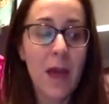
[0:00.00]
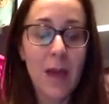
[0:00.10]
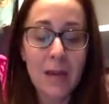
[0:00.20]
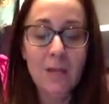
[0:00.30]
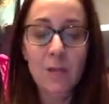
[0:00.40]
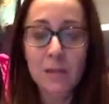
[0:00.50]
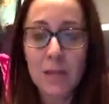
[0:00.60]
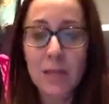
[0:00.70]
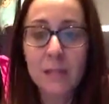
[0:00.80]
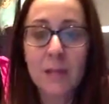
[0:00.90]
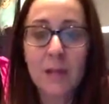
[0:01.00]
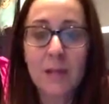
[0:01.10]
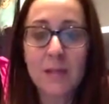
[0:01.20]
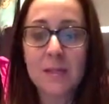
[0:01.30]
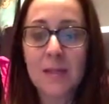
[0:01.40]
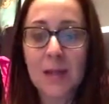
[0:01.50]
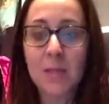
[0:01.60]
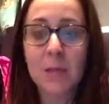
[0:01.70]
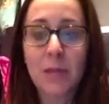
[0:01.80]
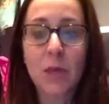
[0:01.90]
any of those sites, because
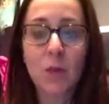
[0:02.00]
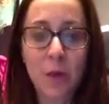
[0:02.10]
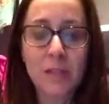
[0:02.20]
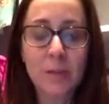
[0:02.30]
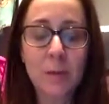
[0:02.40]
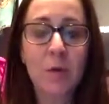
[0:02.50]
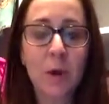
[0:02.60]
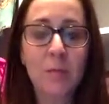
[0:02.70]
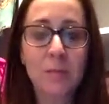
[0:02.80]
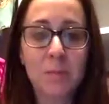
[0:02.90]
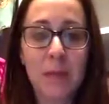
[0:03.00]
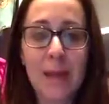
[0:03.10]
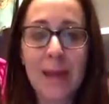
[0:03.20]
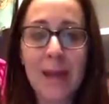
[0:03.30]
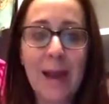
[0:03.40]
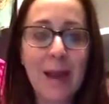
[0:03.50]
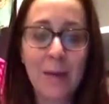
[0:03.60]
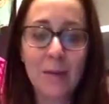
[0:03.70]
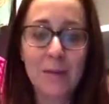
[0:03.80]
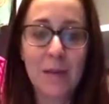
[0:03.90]
that's where like the crazy people come to play, and I
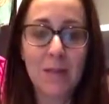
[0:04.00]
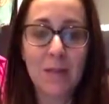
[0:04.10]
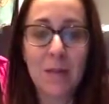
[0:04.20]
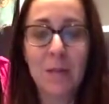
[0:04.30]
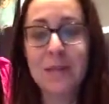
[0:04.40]
don't have time for that.